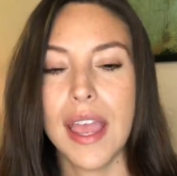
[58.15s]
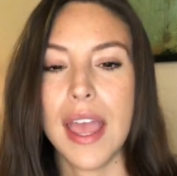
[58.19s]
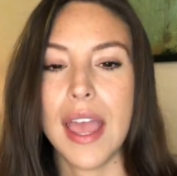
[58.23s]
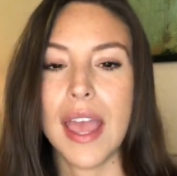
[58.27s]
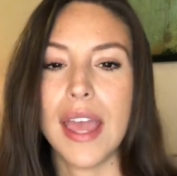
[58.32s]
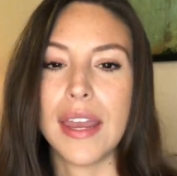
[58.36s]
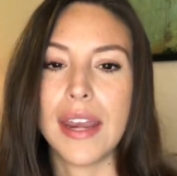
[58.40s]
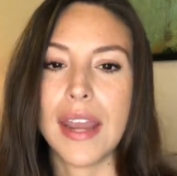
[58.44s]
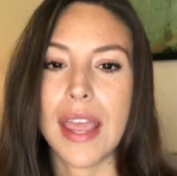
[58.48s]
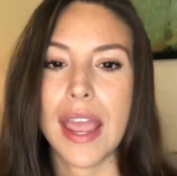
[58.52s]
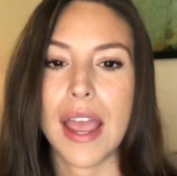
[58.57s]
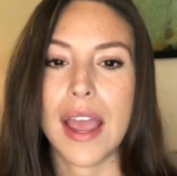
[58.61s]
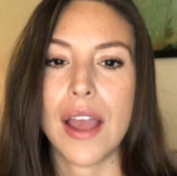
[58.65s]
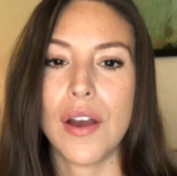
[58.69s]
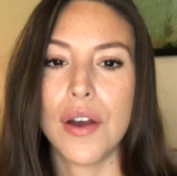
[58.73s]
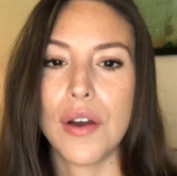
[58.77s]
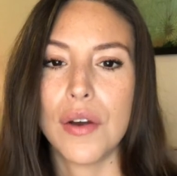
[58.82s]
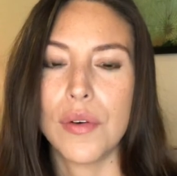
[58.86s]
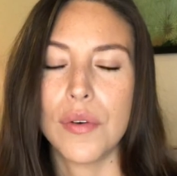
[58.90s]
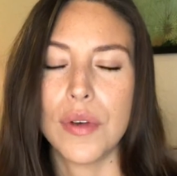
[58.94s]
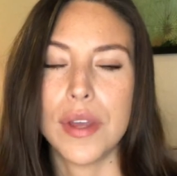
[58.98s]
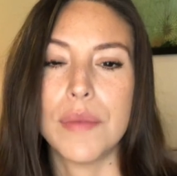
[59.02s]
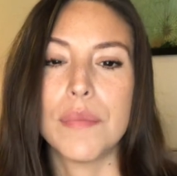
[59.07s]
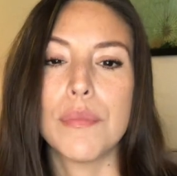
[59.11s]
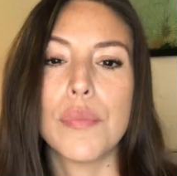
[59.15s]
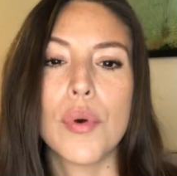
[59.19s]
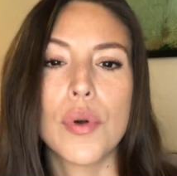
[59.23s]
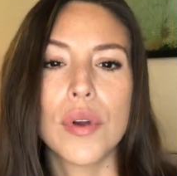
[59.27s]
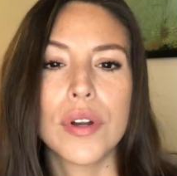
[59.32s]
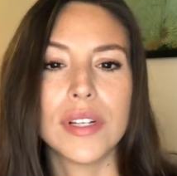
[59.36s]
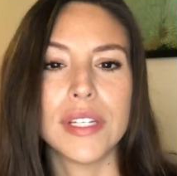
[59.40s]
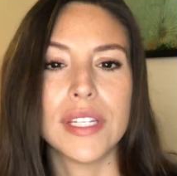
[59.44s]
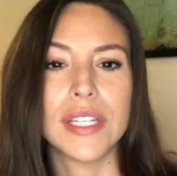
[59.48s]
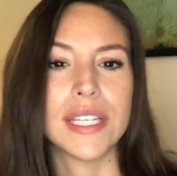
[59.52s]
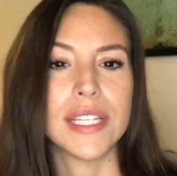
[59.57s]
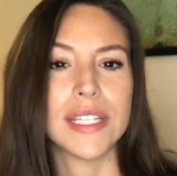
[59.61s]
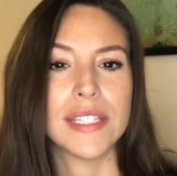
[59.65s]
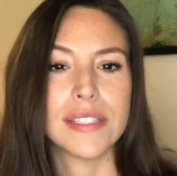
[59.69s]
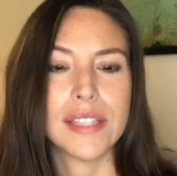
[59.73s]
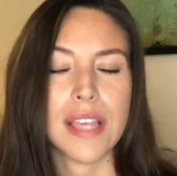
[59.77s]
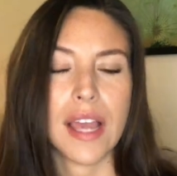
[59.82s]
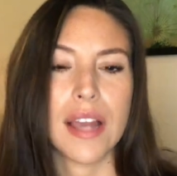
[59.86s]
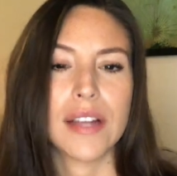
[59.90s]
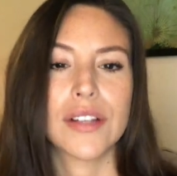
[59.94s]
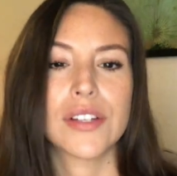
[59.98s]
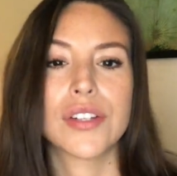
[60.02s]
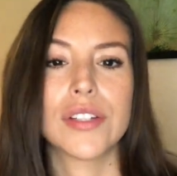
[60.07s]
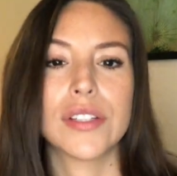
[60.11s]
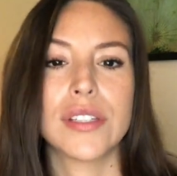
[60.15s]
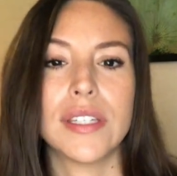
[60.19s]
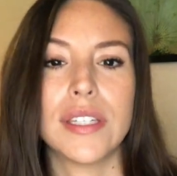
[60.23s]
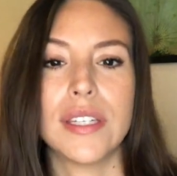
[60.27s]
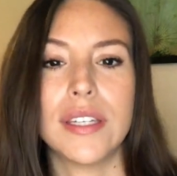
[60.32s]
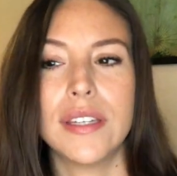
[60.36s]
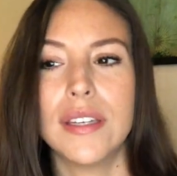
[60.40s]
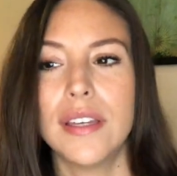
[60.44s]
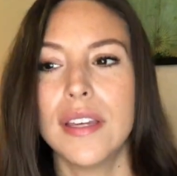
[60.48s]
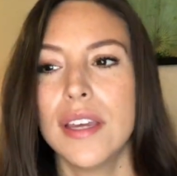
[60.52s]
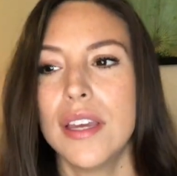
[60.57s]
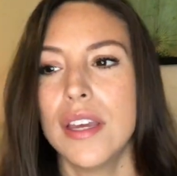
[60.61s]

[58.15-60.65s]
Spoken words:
and how important it is actually